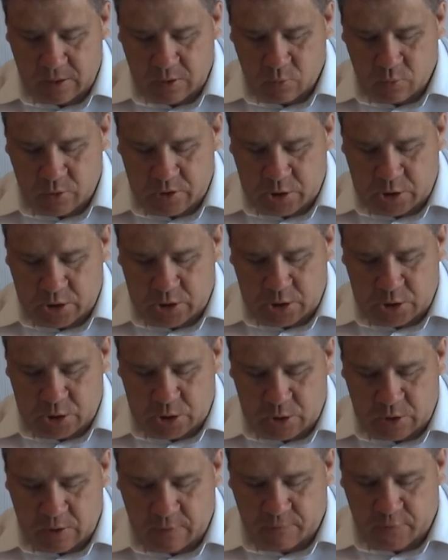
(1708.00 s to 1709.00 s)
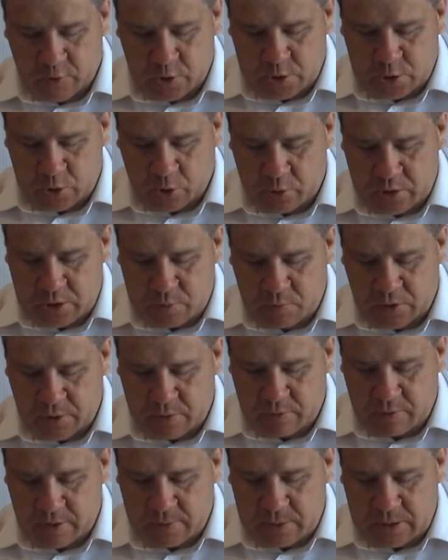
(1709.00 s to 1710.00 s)
When Jesus therefore saw his
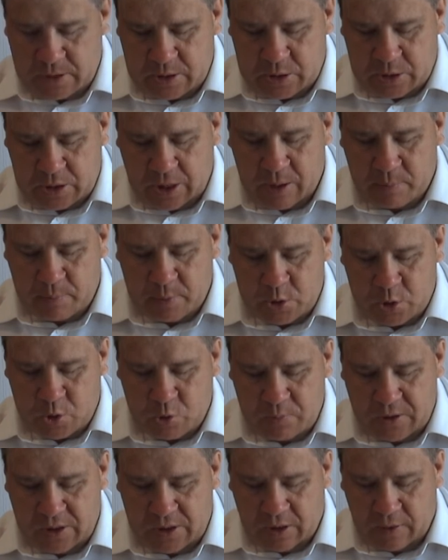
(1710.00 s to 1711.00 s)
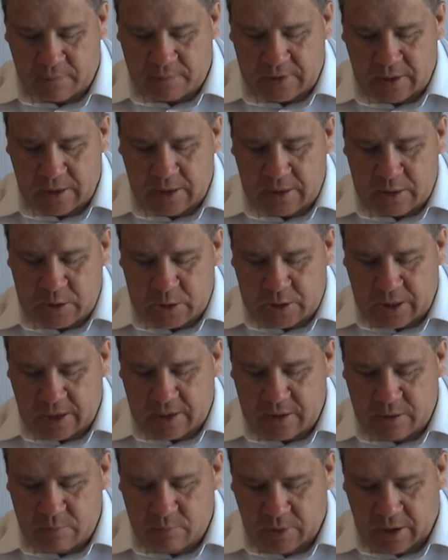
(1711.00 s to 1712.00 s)
mother and the disciples whom he loved
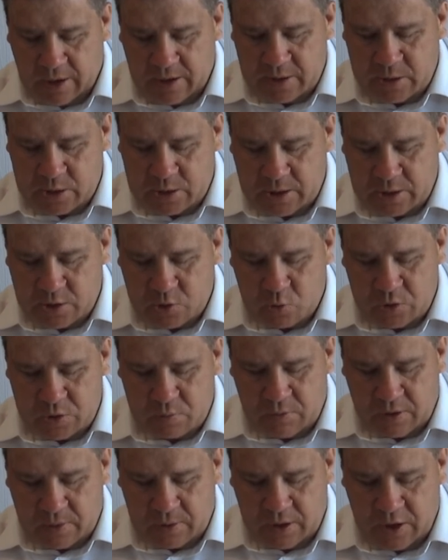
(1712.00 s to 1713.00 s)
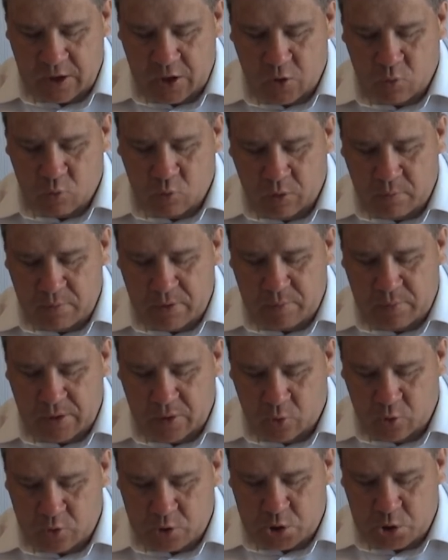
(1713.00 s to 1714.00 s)
standing by, he said to his mother, Woman,
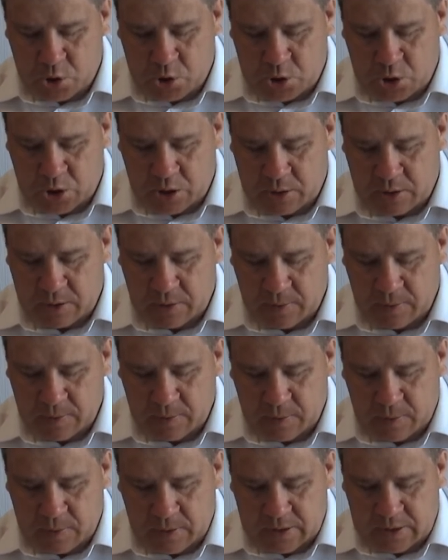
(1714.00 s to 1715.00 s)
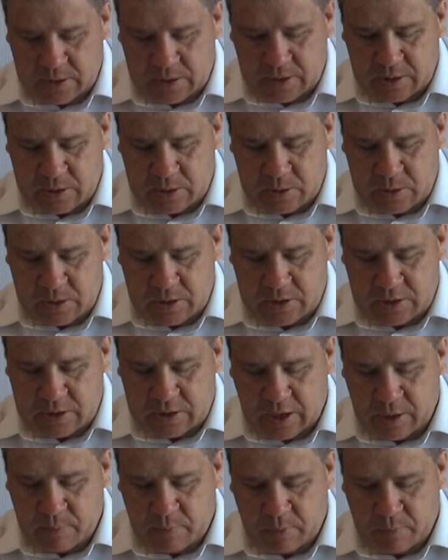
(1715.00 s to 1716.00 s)
behold your son. And he said to the
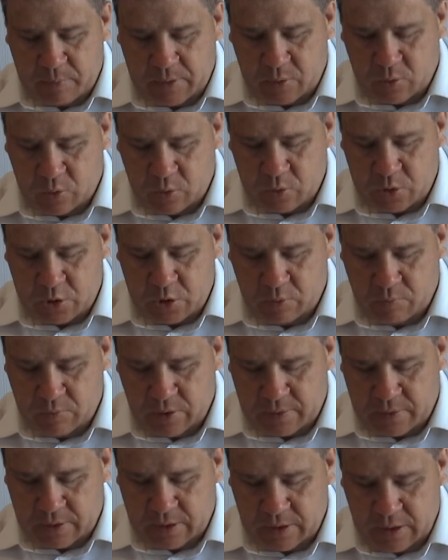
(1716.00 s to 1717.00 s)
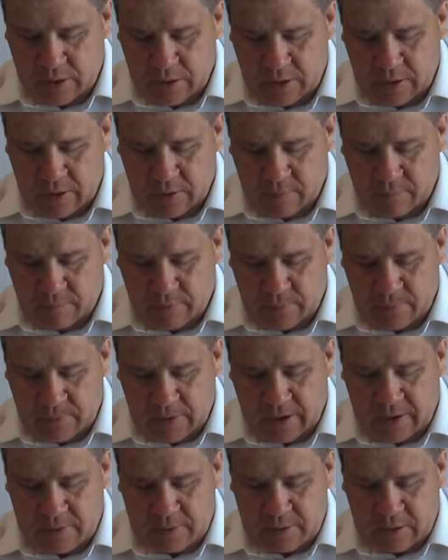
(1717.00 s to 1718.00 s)
disciple, Behold your mother. And from
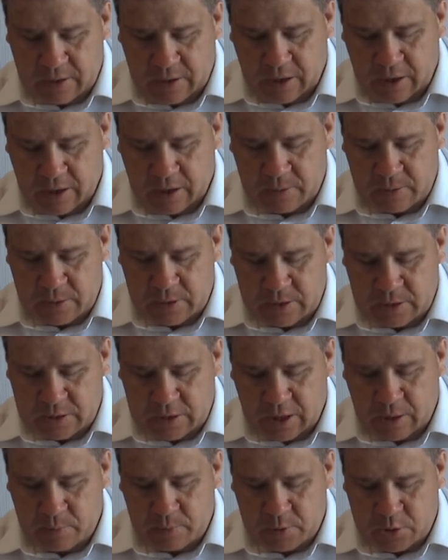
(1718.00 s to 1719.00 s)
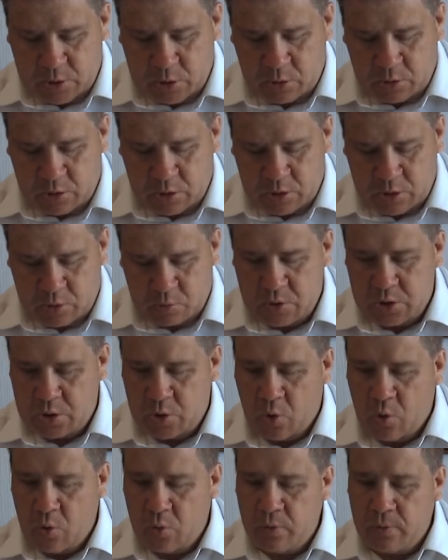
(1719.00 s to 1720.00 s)
that hour uh, the disciple took her to his
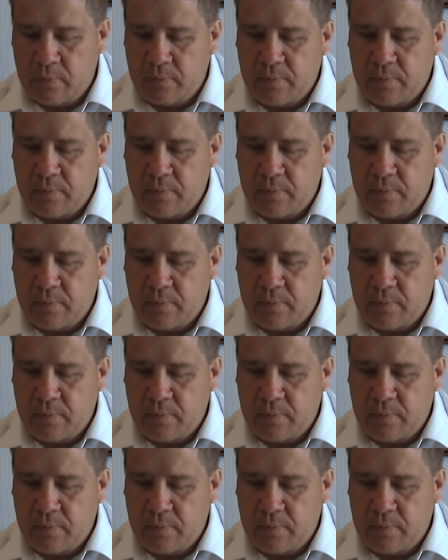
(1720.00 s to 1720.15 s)
own.